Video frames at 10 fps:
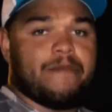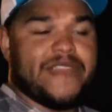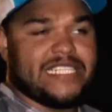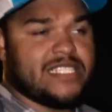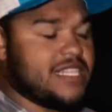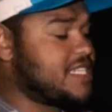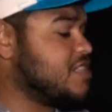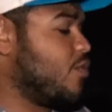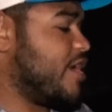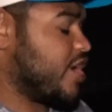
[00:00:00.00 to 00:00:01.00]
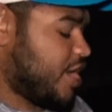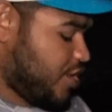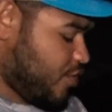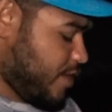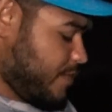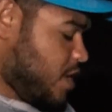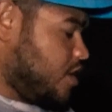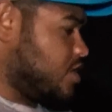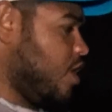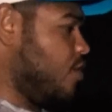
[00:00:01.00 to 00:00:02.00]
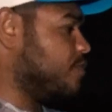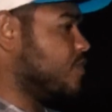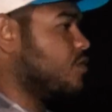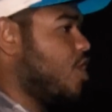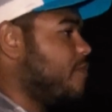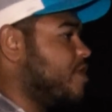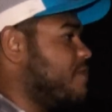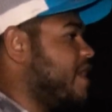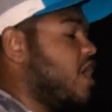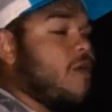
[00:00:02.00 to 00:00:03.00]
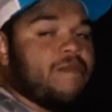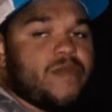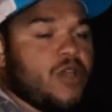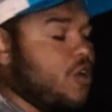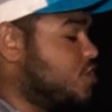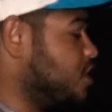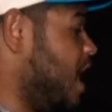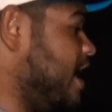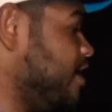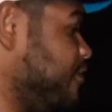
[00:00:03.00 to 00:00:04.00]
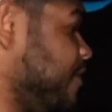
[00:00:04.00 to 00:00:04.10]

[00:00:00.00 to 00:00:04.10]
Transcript: this is the way you're going to do it. So you're gonna open your bail, hold your line in your